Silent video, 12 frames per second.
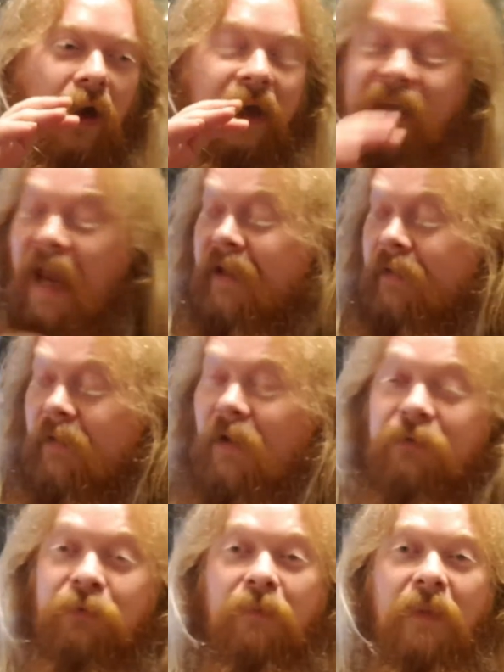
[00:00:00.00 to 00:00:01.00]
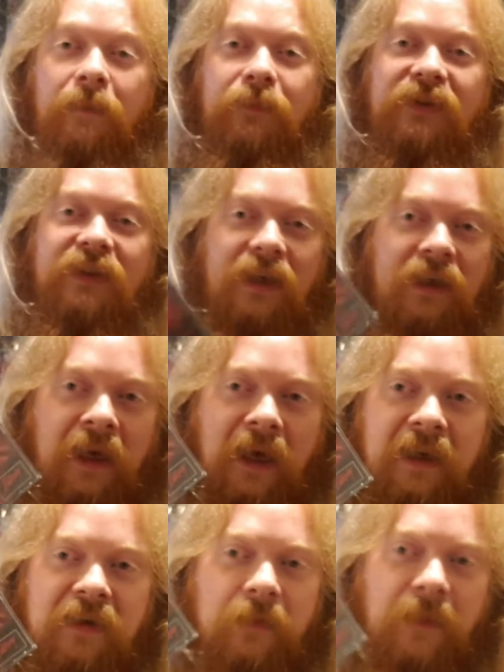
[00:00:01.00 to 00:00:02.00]
again, remember seeing it
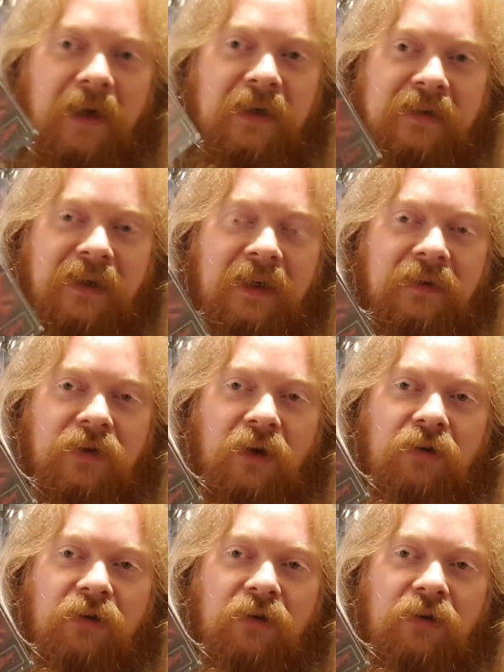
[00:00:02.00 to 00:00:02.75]
in the magazines.